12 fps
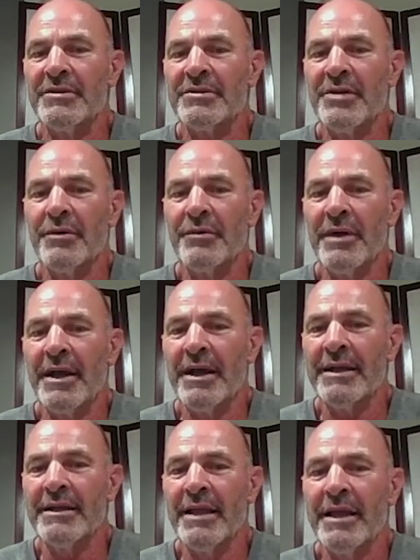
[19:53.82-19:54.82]
So
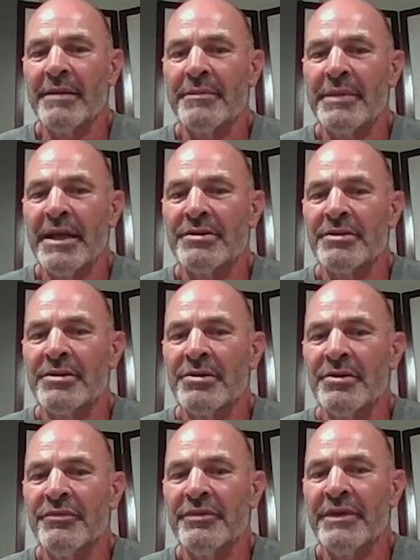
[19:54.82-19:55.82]
I'd let him catch
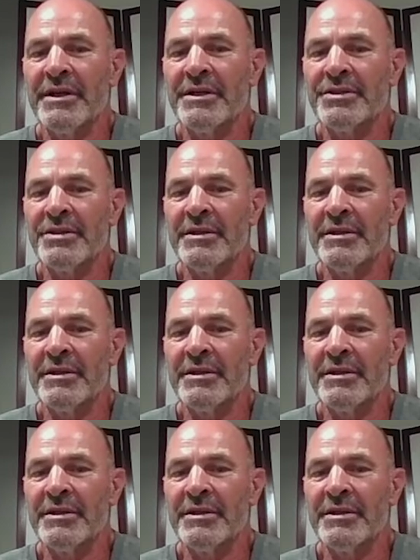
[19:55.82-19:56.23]
2 fish.